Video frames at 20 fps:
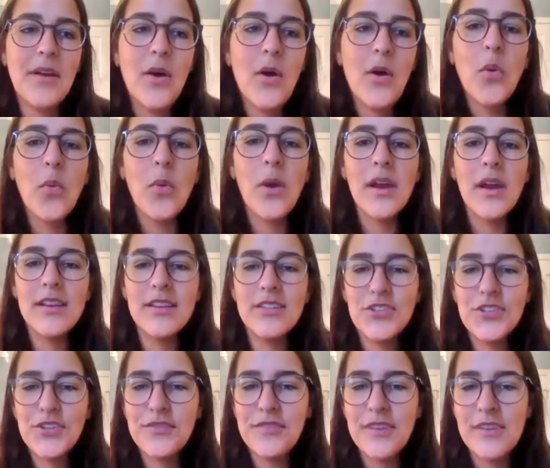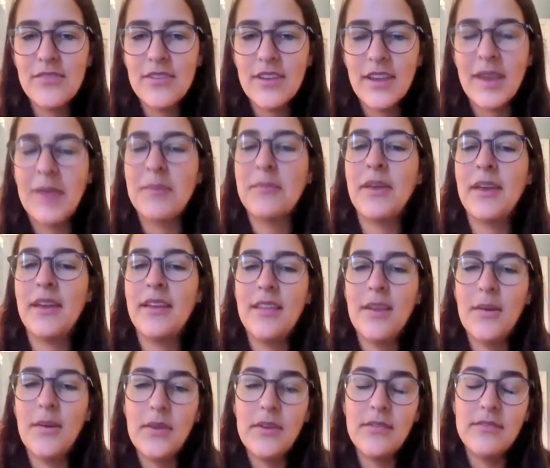What is your favorite campaign
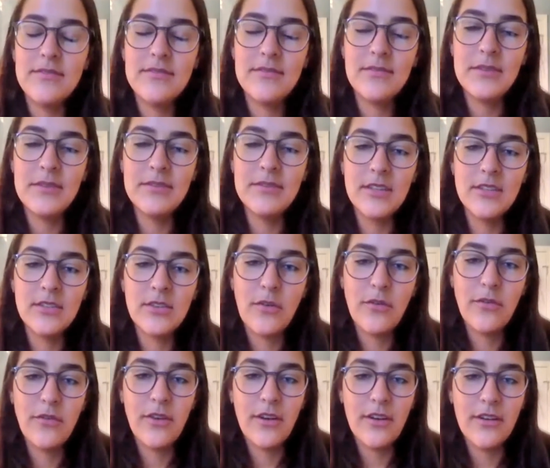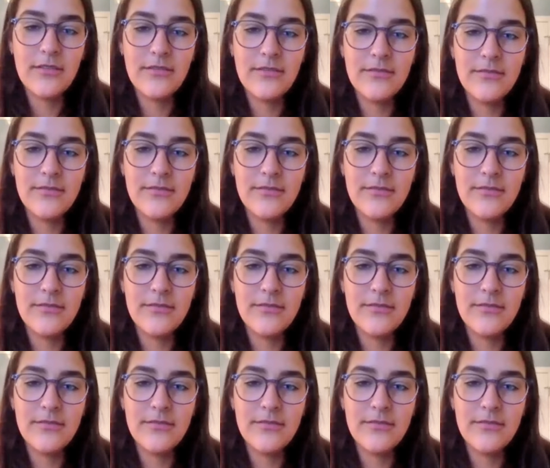that we've done so far?